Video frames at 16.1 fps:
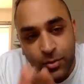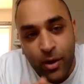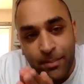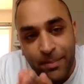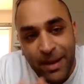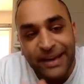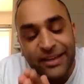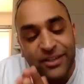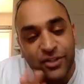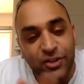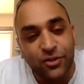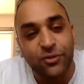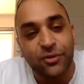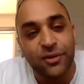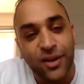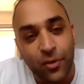Malik
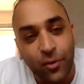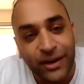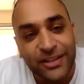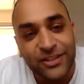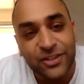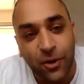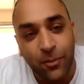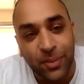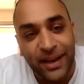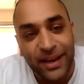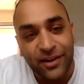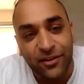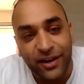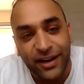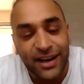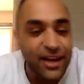do when he's not playing
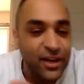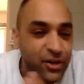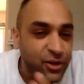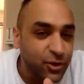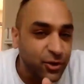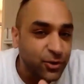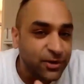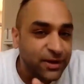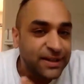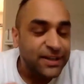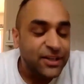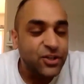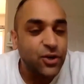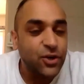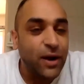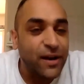cricket? Do you
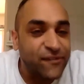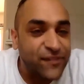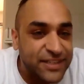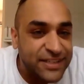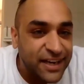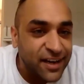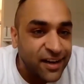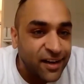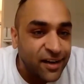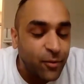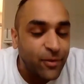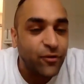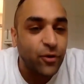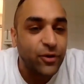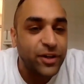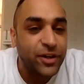go out for dinner with
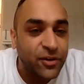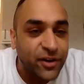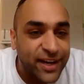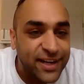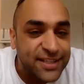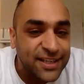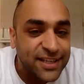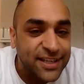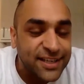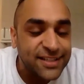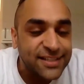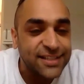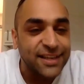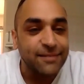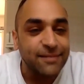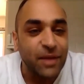all the
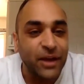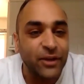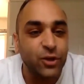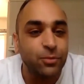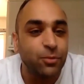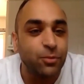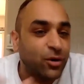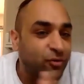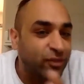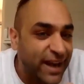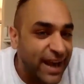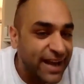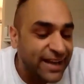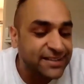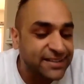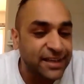cricketers? Are you more
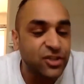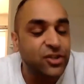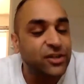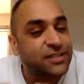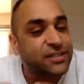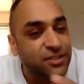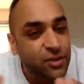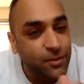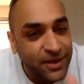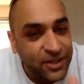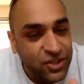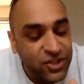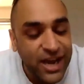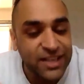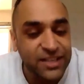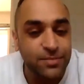relaxing? Do you listen to a bit of
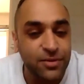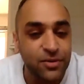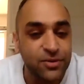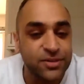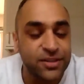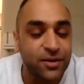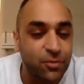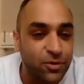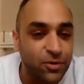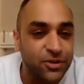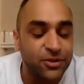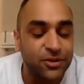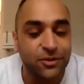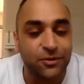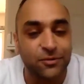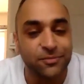jazz music? What do you
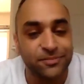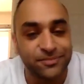do?